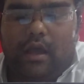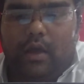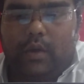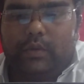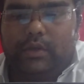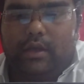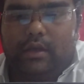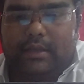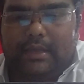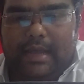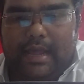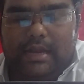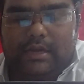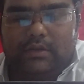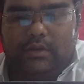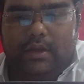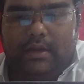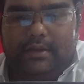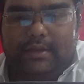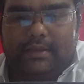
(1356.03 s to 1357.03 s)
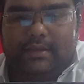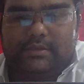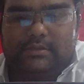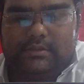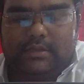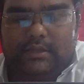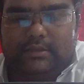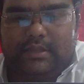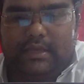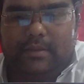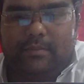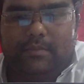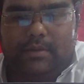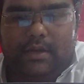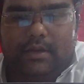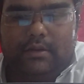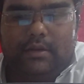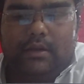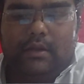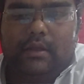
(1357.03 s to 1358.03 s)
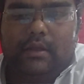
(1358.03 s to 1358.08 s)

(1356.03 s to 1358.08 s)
how you are calculating, is nothing but